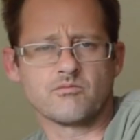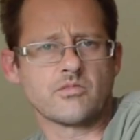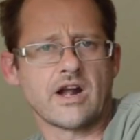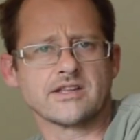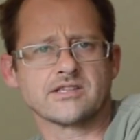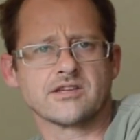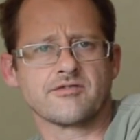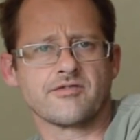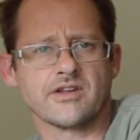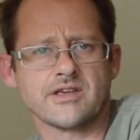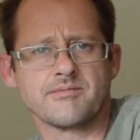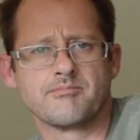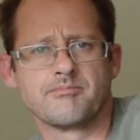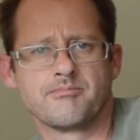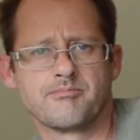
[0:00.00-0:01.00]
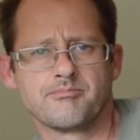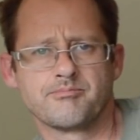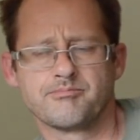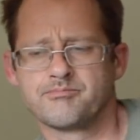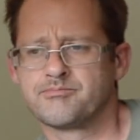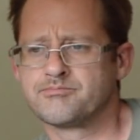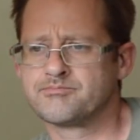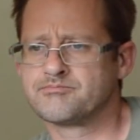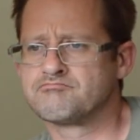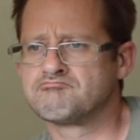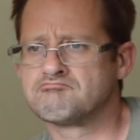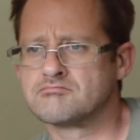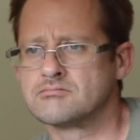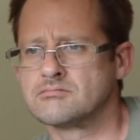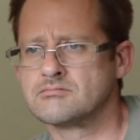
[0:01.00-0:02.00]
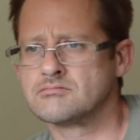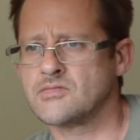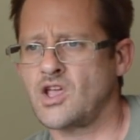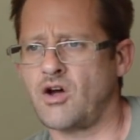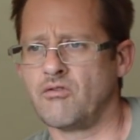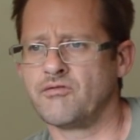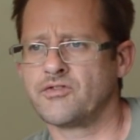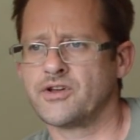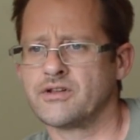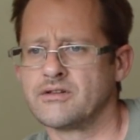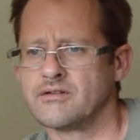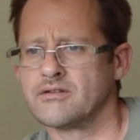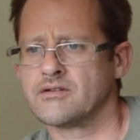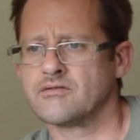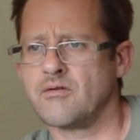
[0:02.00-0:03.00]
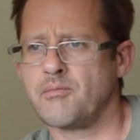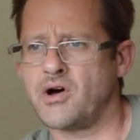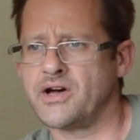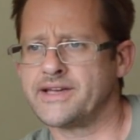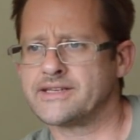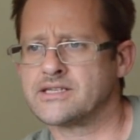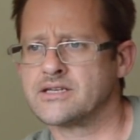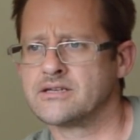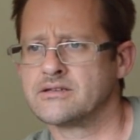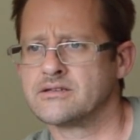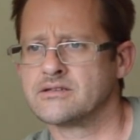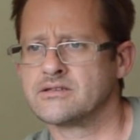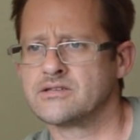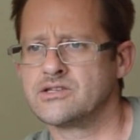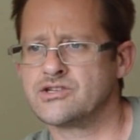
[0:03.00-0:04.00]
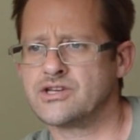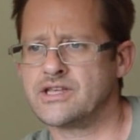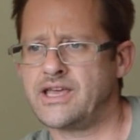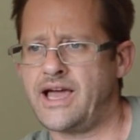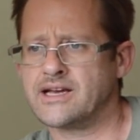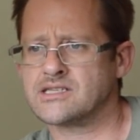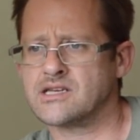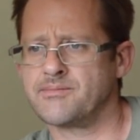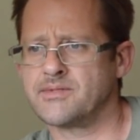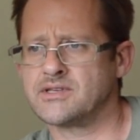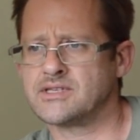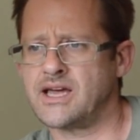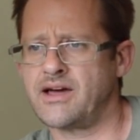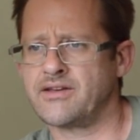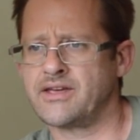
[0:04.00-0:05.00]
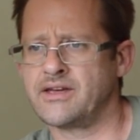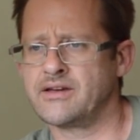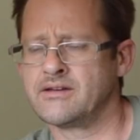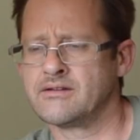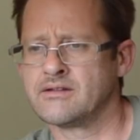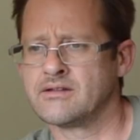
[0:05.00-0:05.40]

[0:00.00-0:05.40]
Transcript: relatively confident of a bite. Usually catch something down here.